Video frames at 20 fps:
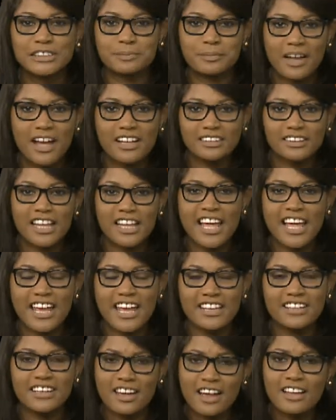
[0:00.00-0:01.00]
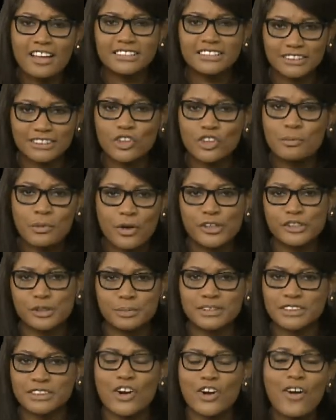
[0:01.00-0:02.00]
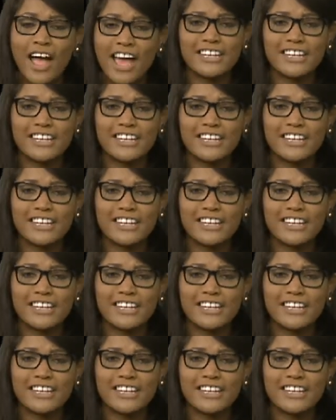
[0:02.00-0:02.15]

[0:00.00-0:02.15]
Spotlight. Yeah, it's still Margie Pizarro.